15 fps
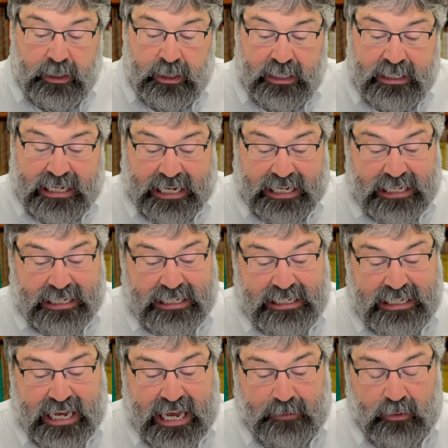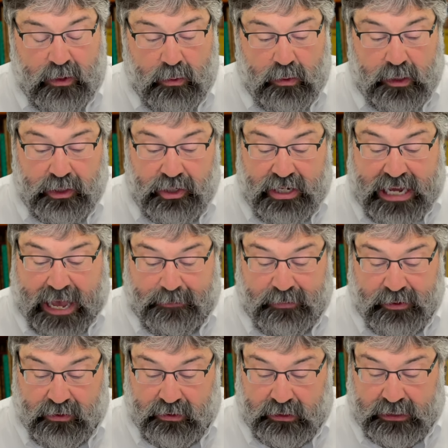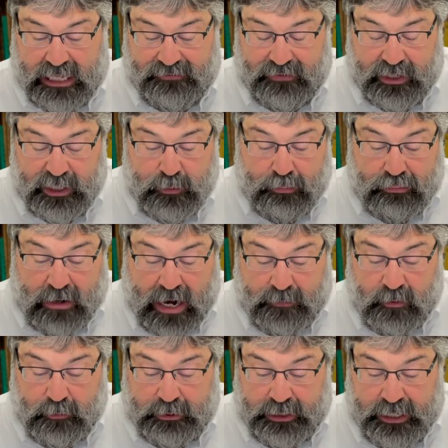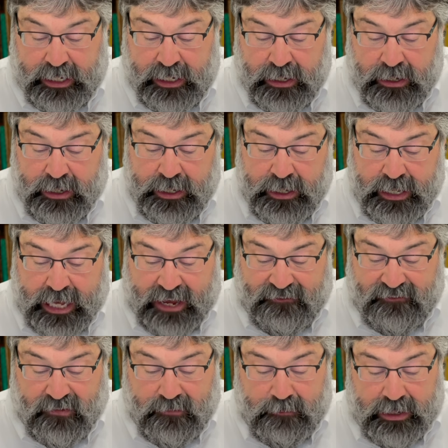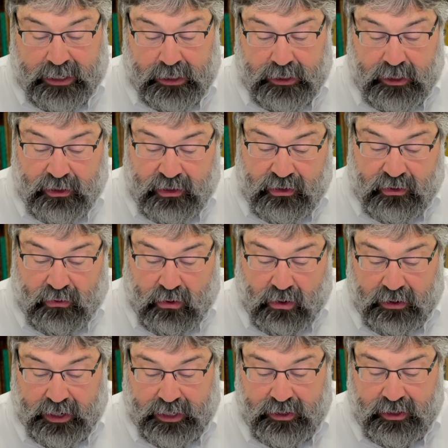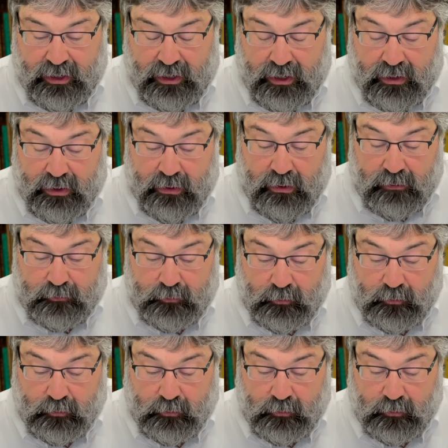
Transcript: 2 Samuel chapter 11. is probably a familiar story to you,